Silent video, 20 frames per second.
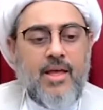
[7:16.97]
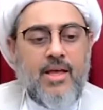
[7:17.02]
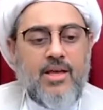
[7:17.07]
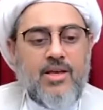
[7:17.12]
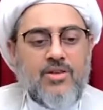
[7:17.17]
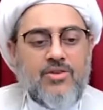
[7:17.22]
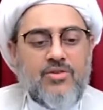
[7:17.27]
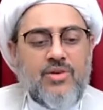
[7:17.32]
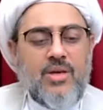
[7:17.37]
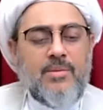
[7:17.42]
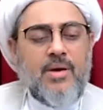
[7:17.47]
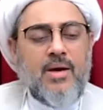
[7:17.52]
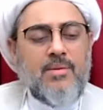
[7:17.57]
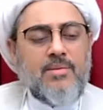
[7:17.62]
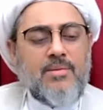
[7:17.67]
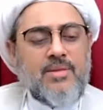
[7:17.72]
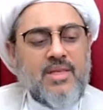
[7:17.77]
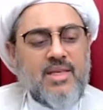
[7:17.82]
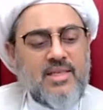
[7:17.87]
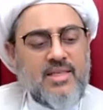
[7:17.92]
So
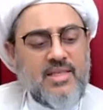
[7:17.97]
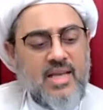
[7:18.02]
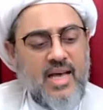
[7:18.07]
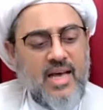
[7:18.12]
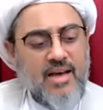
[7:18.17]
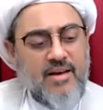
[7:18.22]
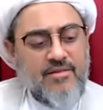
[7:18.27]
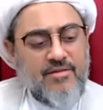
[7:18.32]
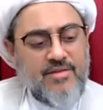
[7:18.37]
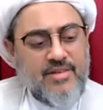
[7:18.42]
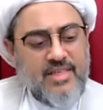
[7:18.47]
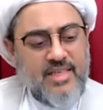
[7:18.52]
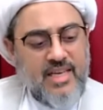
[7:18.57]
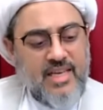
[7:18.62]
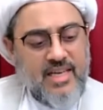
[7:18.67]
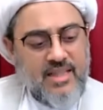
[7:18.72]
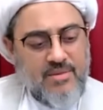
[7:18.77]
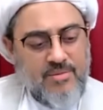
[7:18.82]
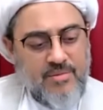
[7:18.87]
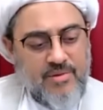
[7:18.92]
Imam says, have
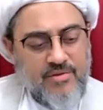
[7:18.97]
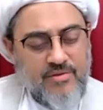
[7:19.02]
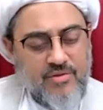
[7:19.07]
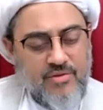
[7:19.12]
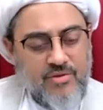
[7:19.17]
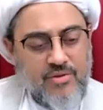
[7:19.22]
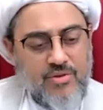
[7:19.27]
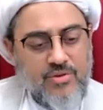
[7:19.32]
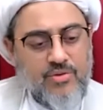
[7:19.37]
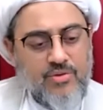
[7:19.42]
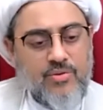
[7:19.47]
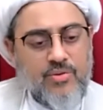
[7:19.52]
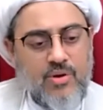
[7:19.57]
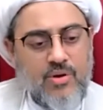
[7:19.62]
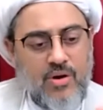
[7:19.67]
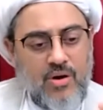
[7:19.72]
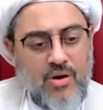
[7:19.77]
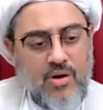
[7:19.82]
death before you